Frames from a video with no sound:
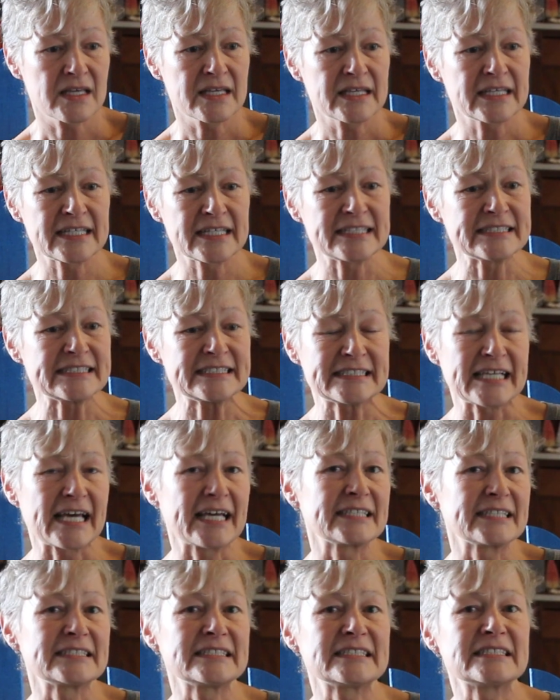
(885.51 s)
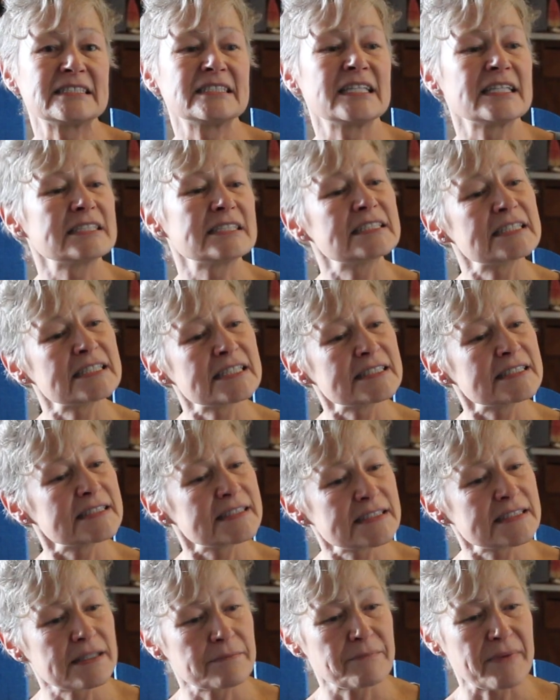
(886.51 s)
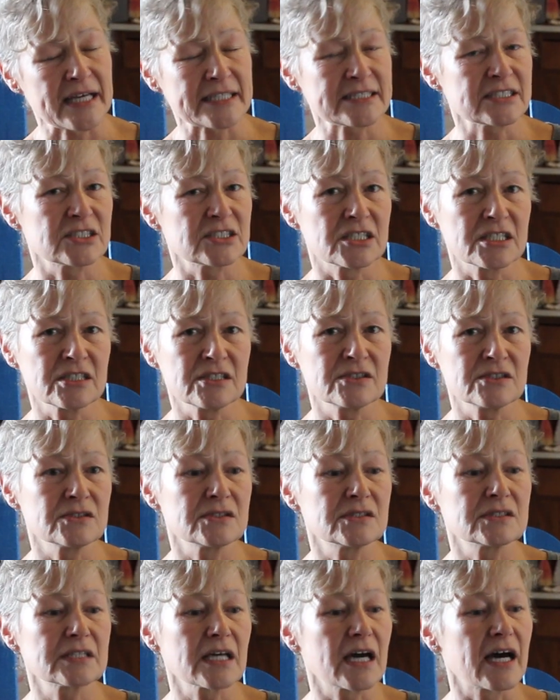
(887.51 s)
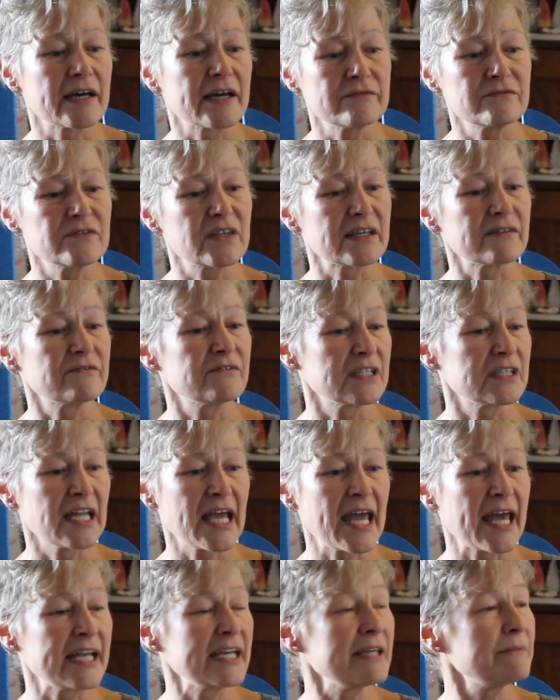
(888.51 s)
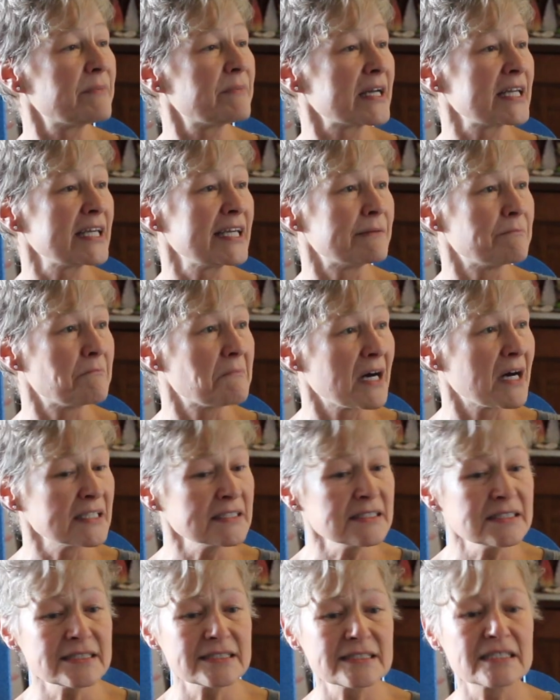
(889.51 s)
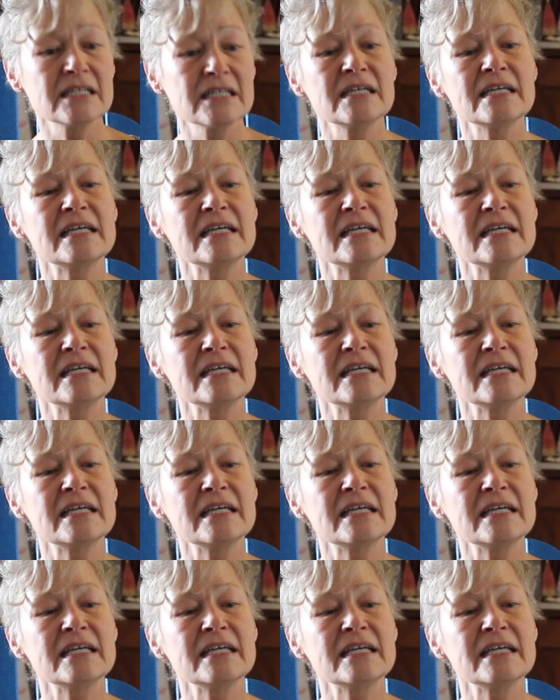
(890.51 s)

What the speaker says: he says, "This is the best news I've given anybody in months.